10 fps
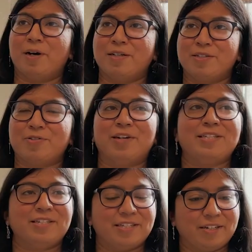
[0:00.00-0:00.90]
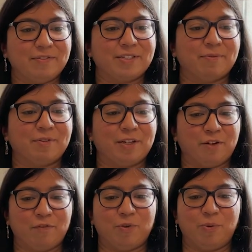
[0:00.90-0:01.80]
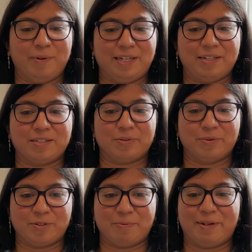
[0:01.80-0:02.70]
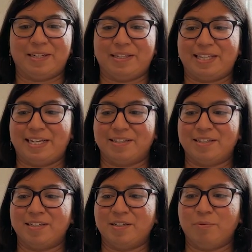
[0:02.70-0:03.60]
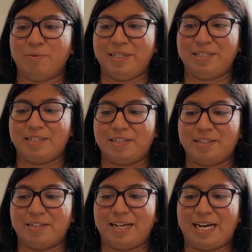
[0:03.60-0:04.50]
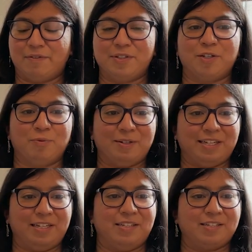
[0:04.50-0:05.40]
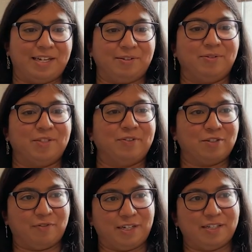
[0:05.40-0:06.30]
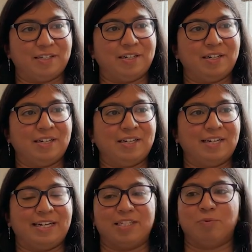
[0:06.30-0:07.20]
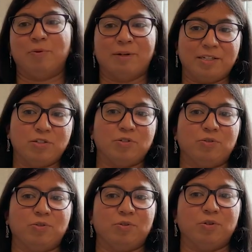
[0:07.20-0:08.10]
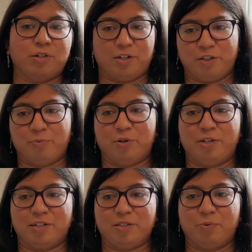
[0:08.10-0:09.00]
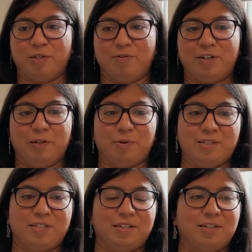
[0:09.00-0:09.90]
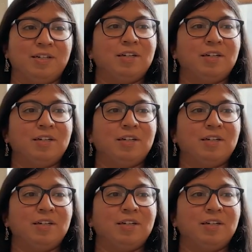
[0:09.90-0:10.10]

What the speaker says: us trying to deliver something in 4 weeks also meant that we didn't have so many cycles of iteration as we might do on another product where you really want to